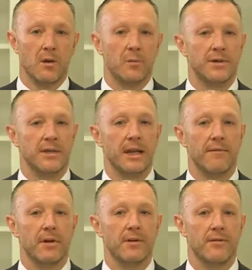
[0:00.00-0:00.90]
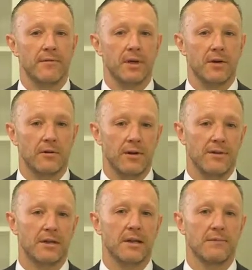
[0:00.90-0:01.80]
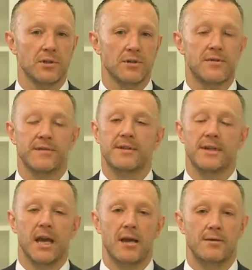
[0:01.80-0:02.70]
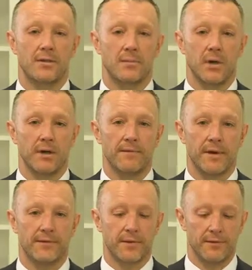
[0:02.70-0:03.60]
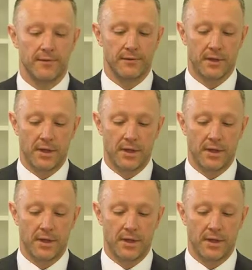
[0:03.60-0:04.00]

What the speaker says: we see evidence of increasing levels of sophistication among investors.